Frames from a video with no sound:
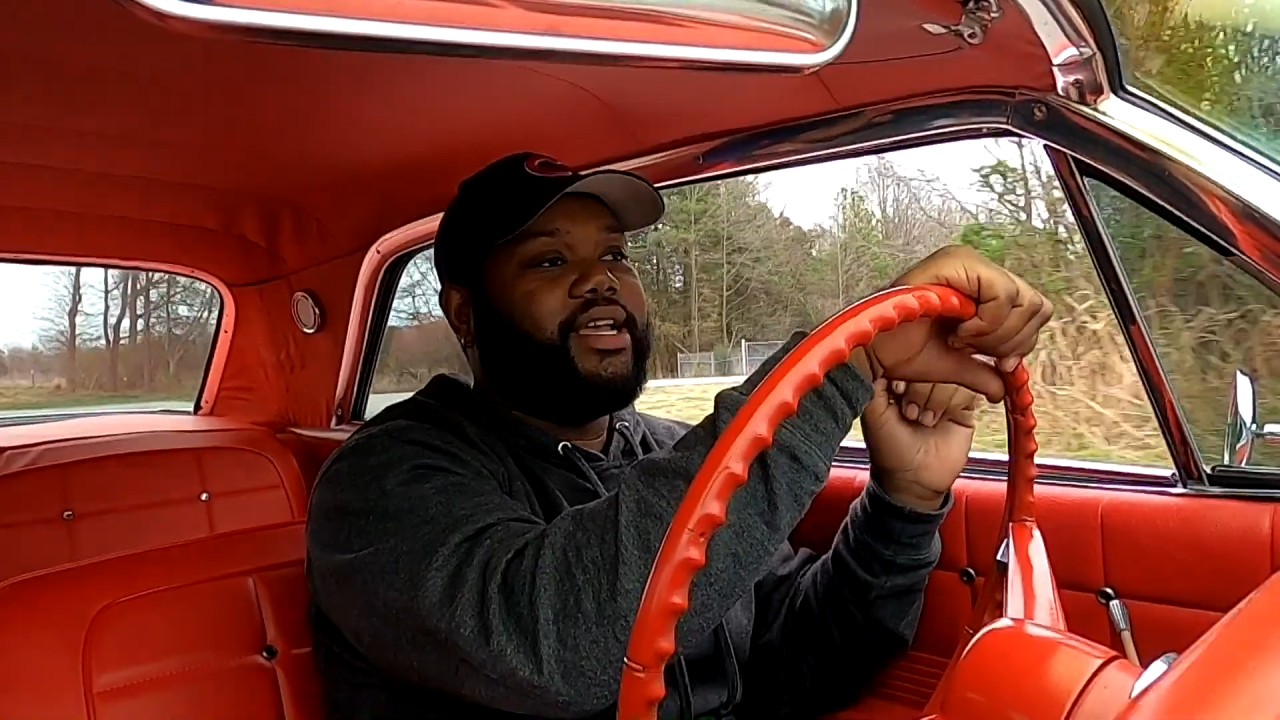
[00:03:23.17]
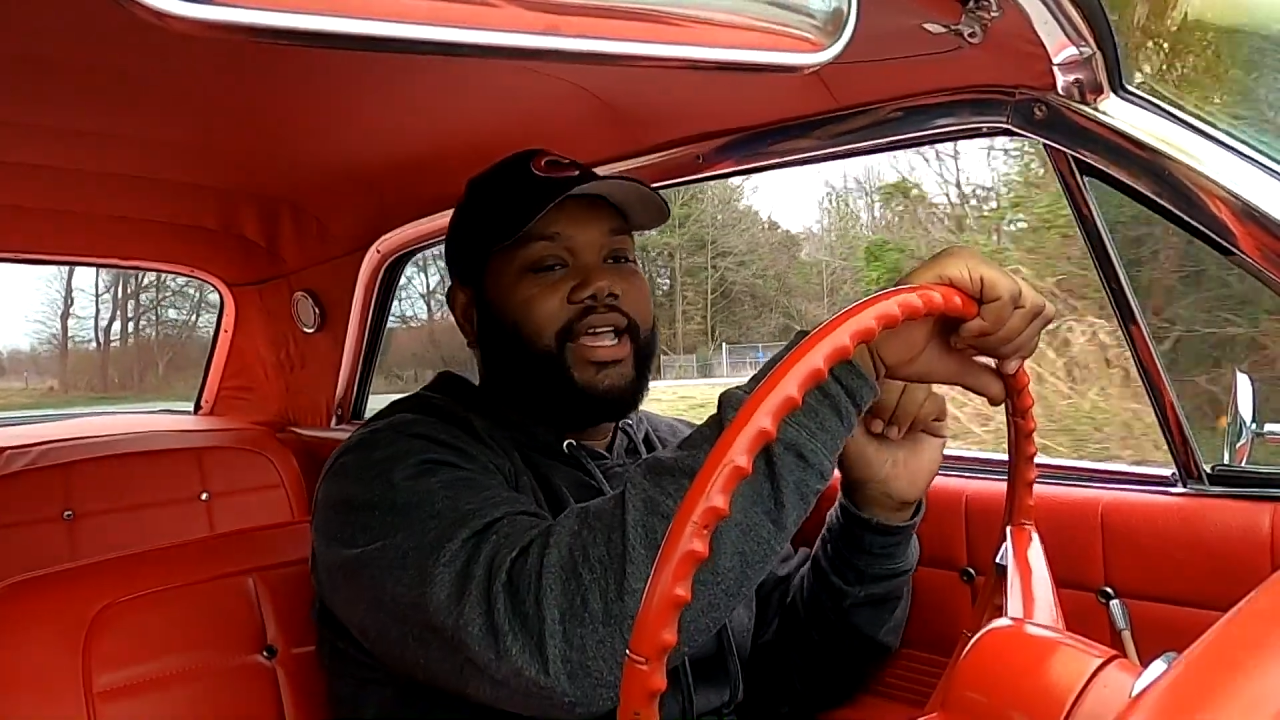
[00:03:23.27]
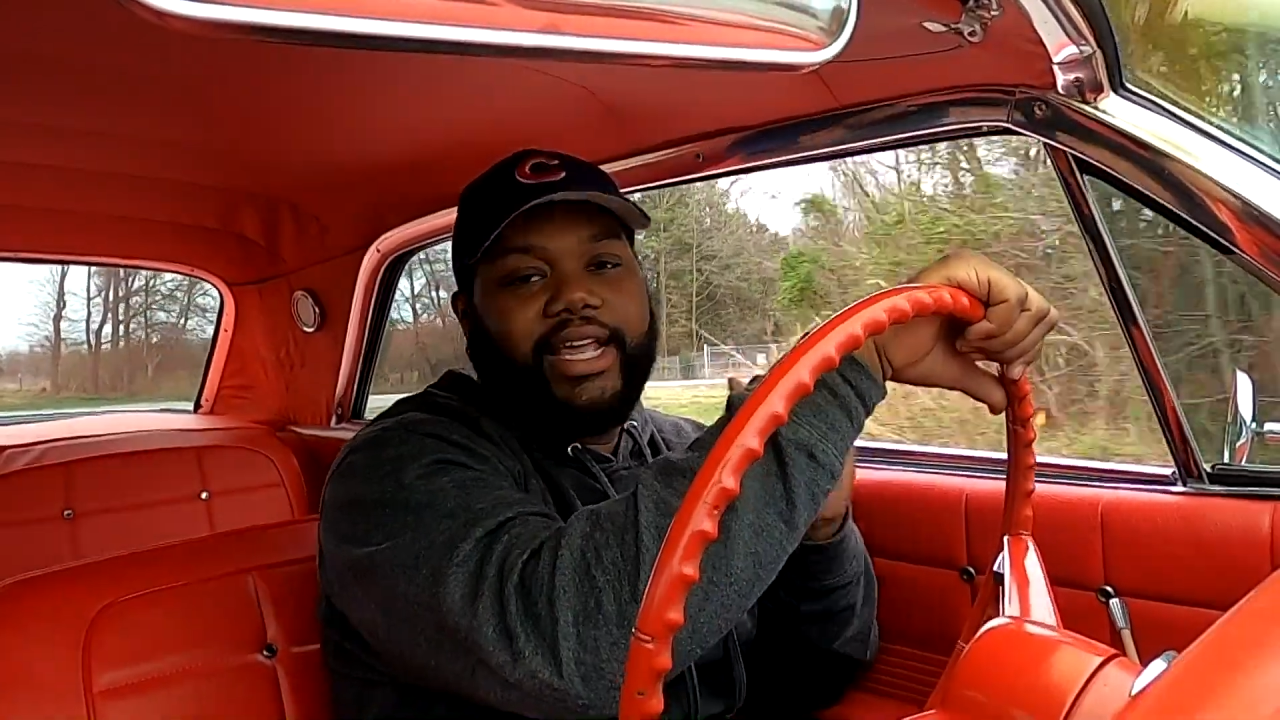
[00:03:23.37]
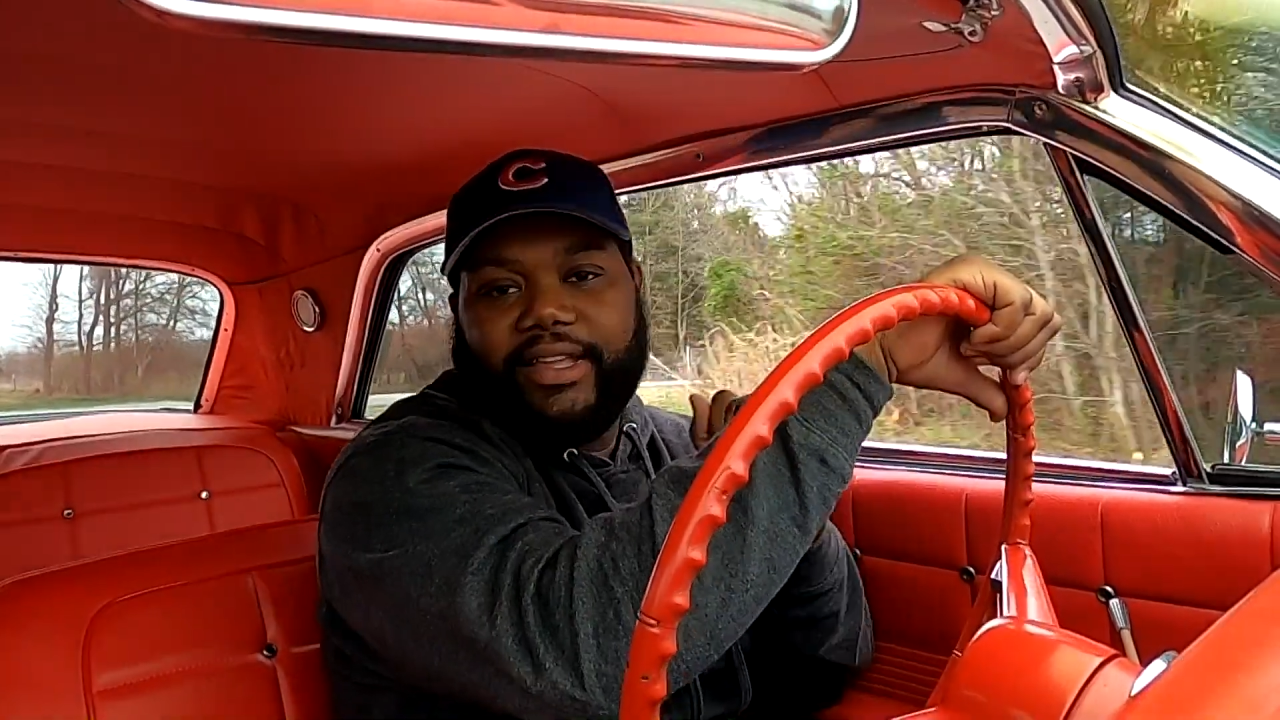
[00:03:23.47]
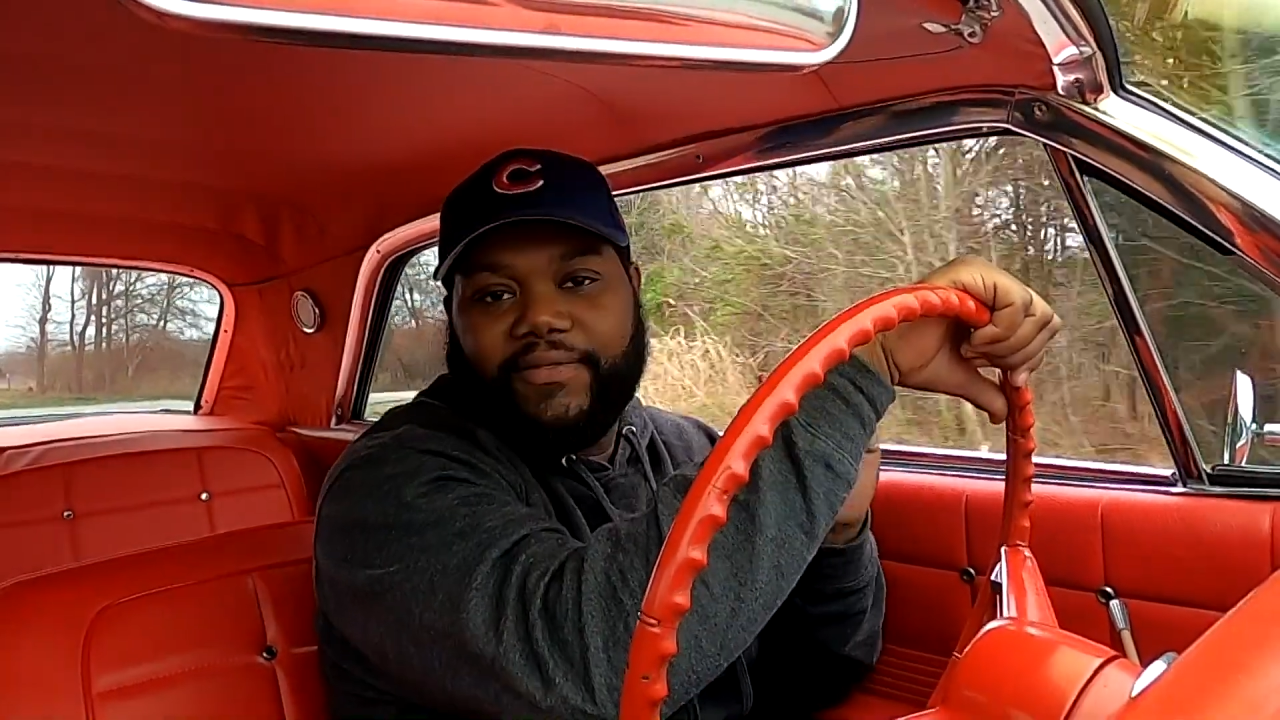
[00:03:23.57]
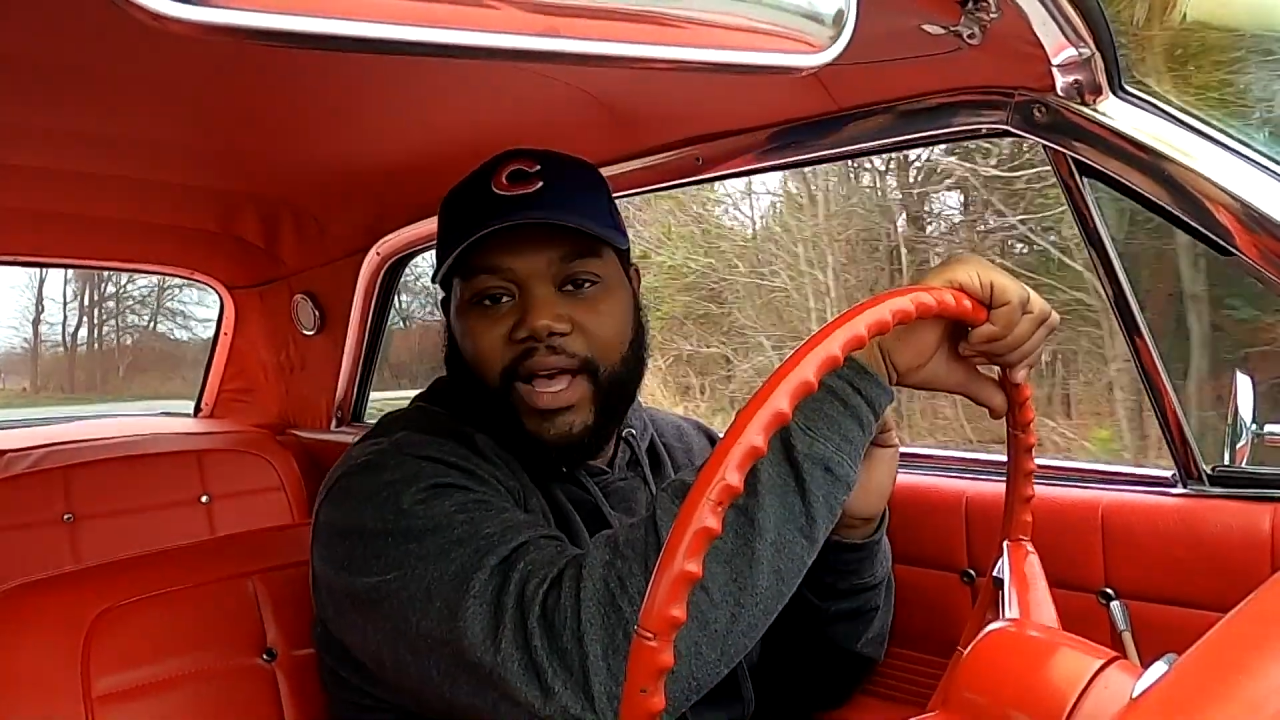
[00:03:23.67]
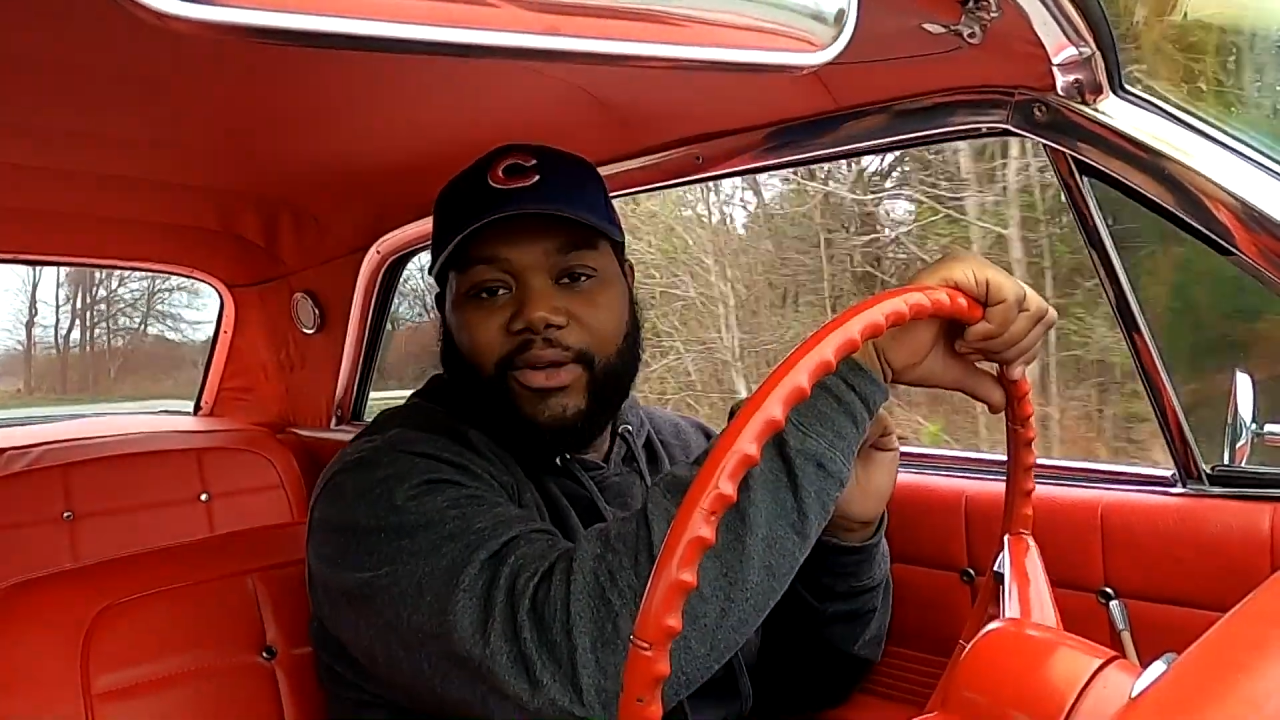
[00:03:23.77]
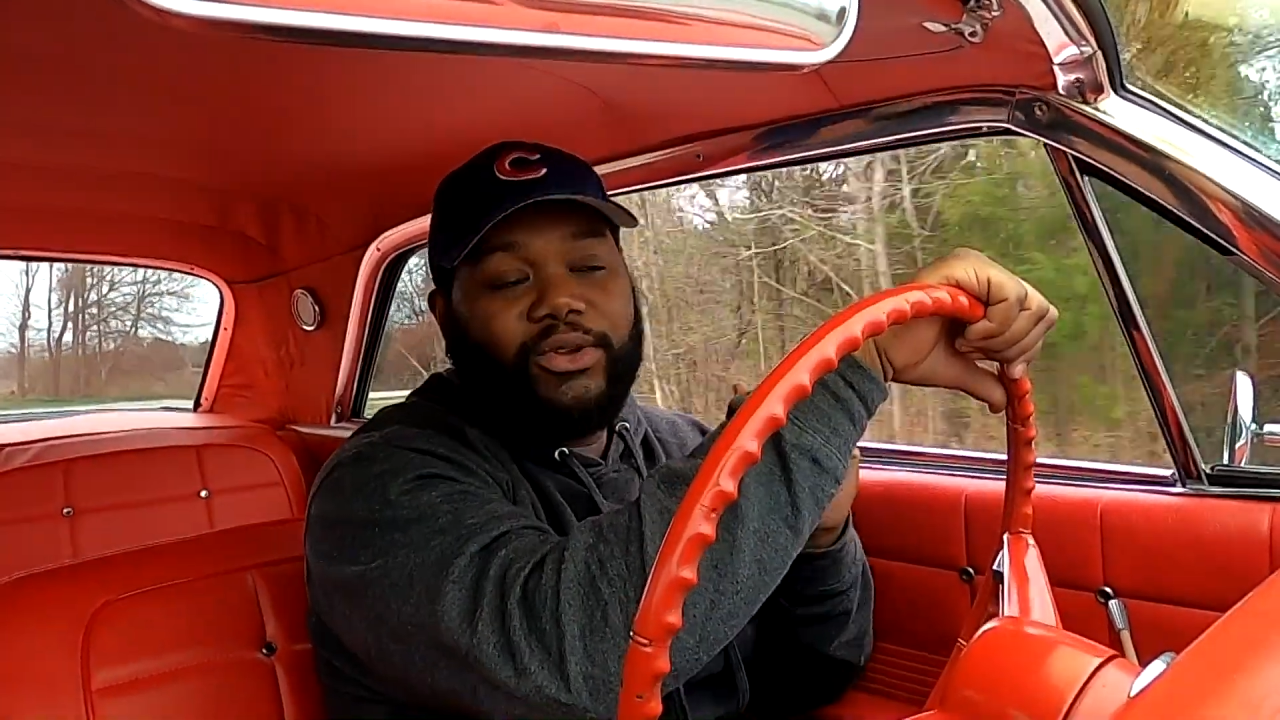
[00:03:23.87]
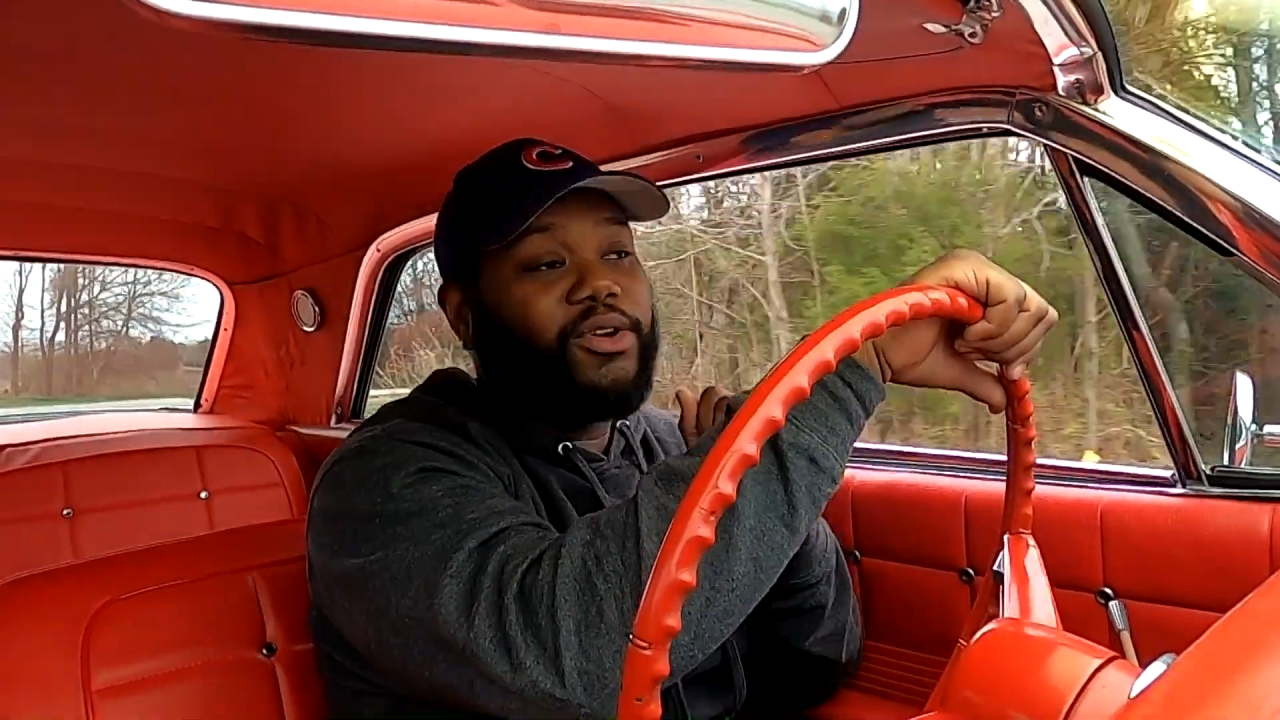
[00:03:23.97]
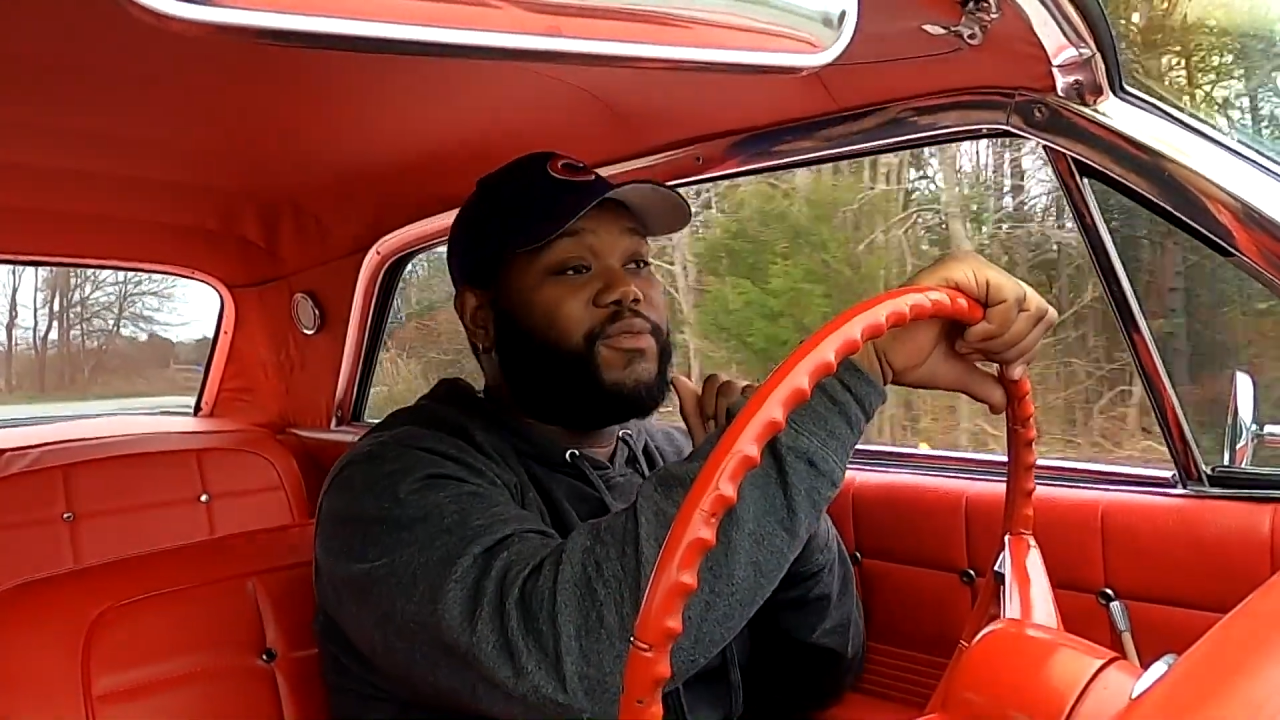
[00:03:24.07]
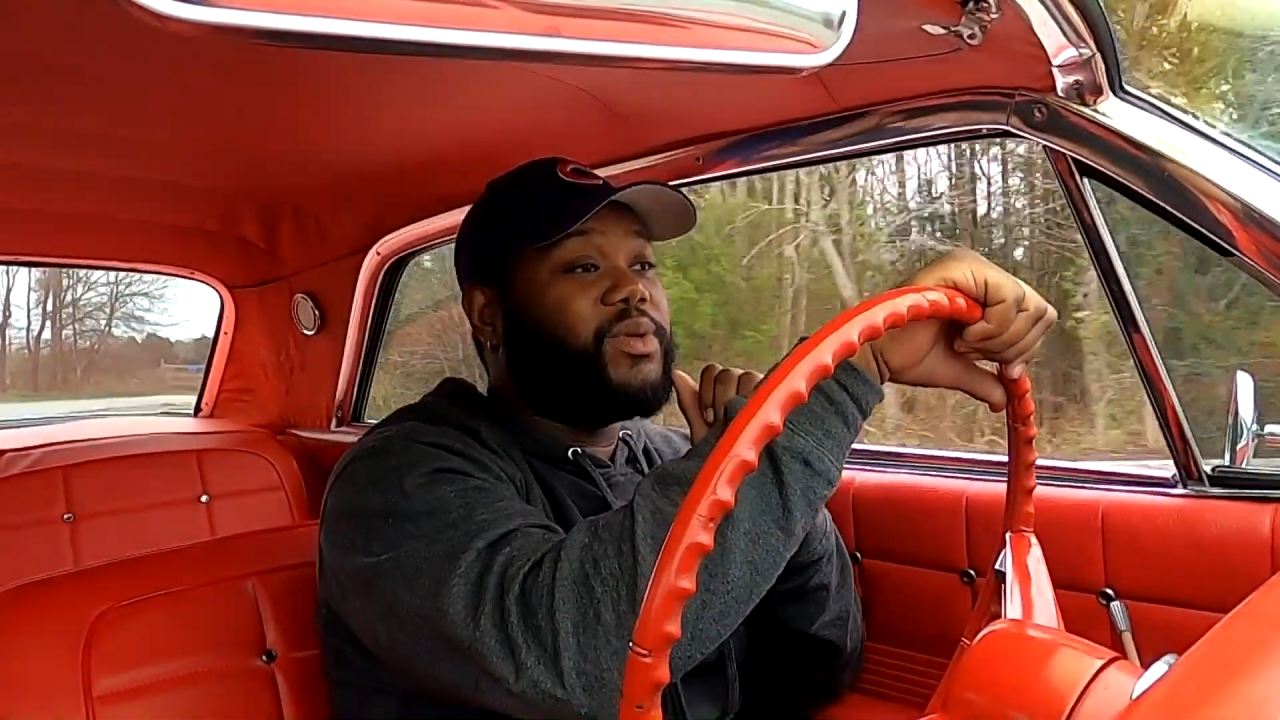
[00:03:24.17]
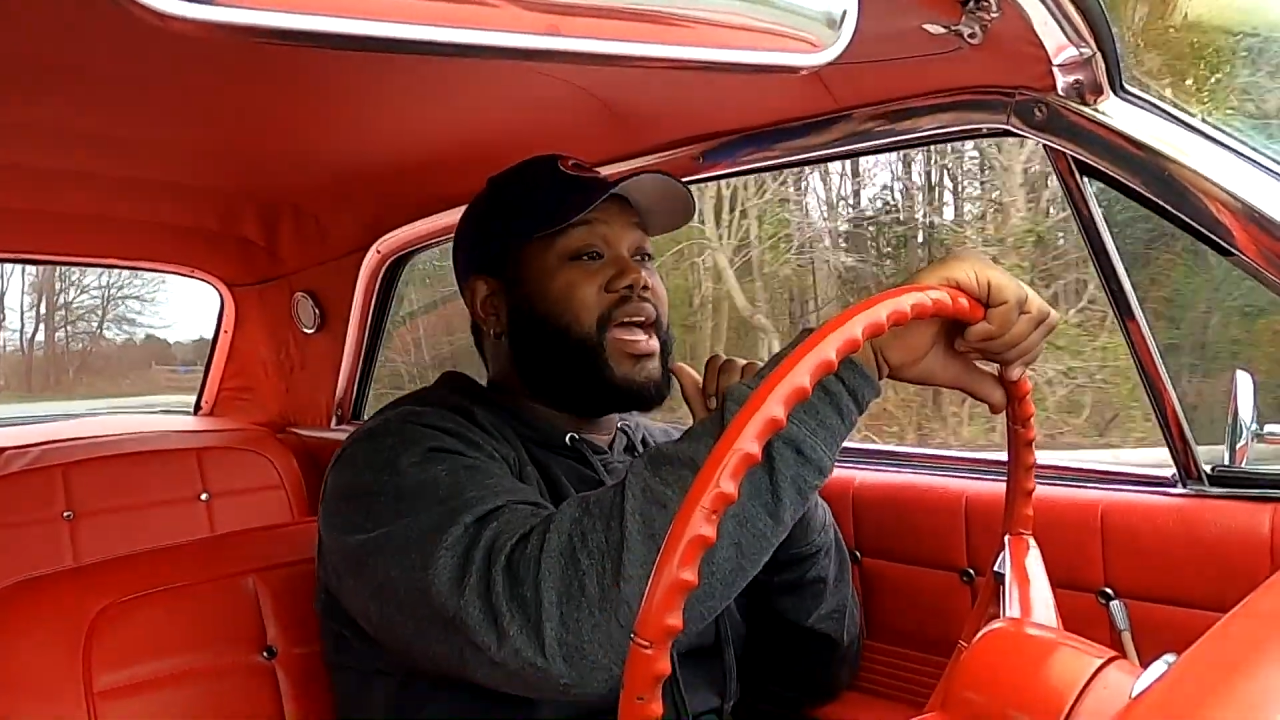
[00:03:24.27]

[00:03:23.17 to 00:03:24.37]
And I don't know if you